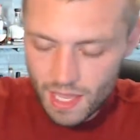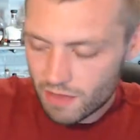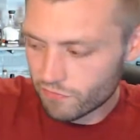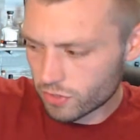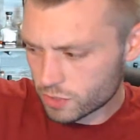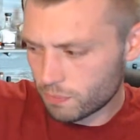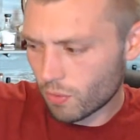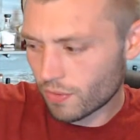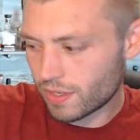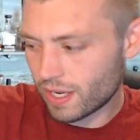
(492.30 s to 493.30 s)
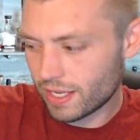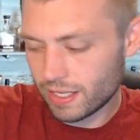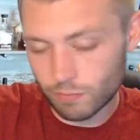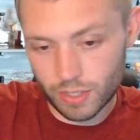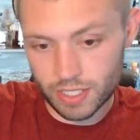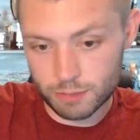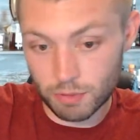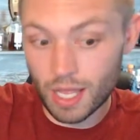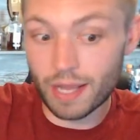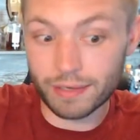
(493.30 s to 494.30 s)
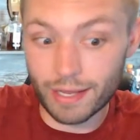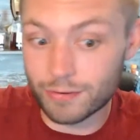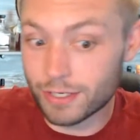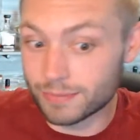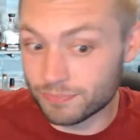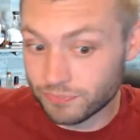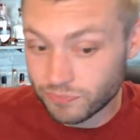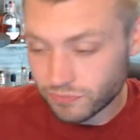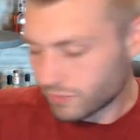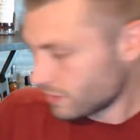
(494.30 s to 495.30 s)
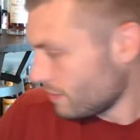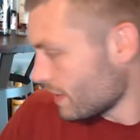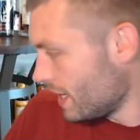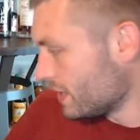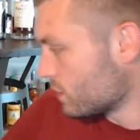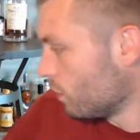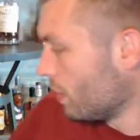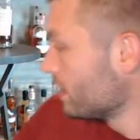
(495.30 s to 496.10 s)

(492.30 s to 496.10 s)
First pour of the night was blind. I don't know. It's one